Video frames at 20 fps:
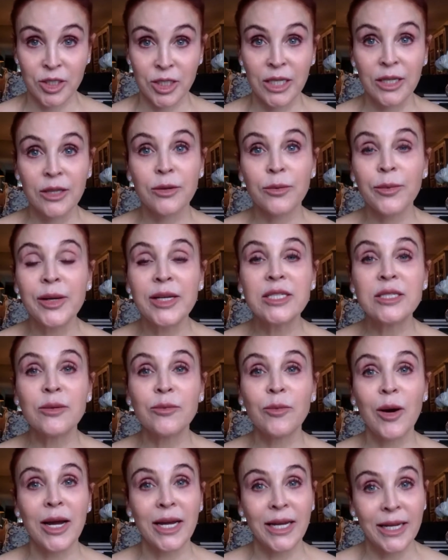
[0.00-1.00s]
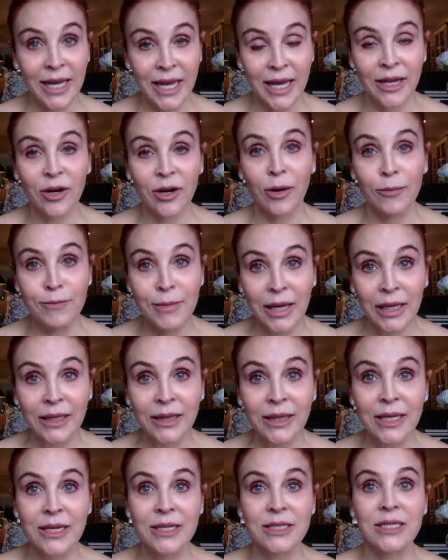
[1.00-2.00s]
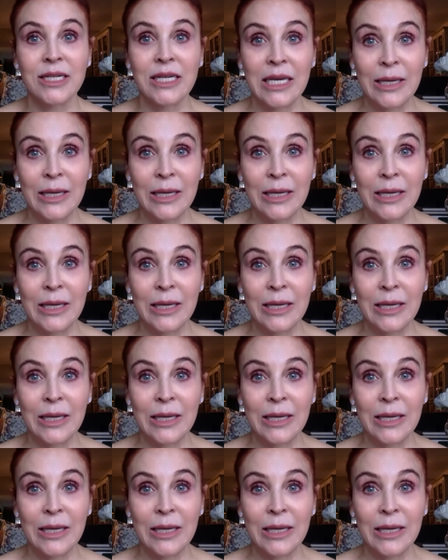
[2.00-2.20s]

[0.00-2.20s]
And the reason why, again, our main thing is to